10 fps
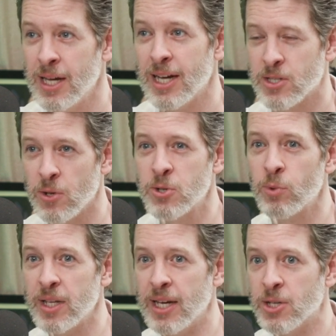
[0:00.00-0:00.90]
It's also
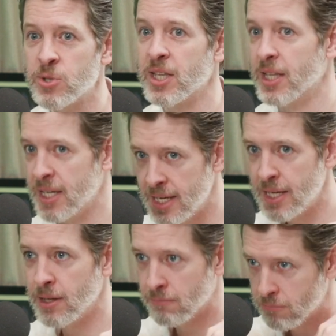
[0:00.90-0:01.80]
really interesting that
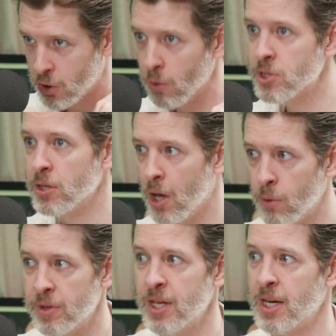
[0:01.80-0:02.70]
he goes along
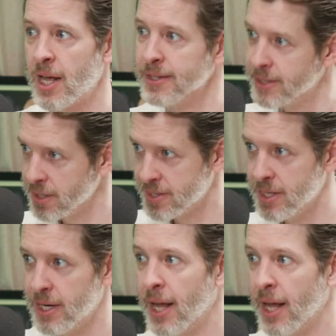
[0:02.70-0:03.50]
with it and does it,